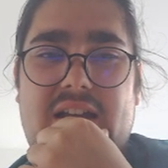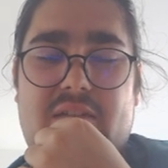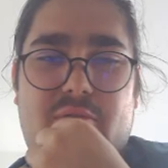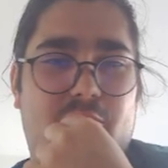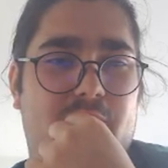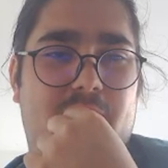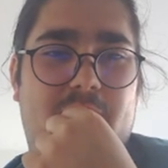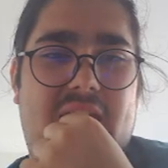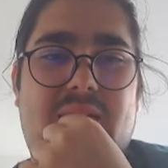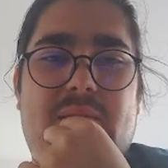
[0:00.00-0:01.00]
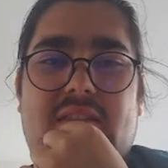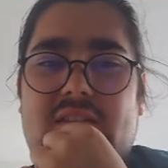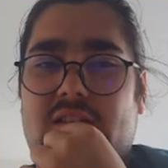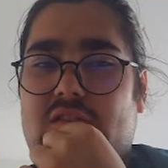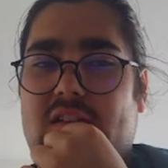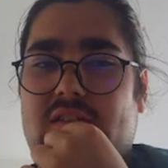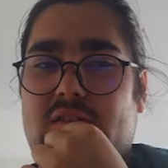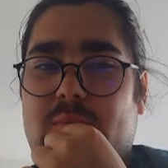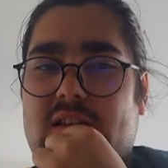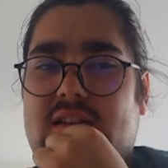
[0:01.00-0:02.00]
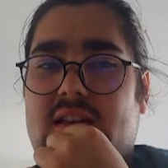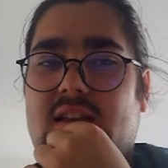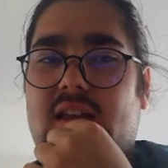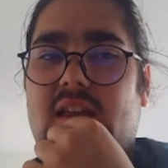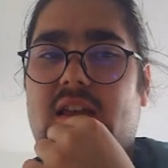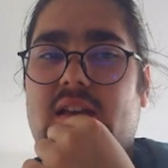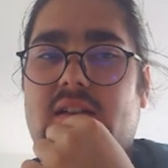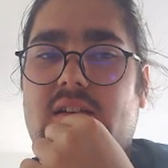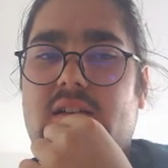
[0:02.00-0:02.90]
I thought maybe there's a chance of me taking here,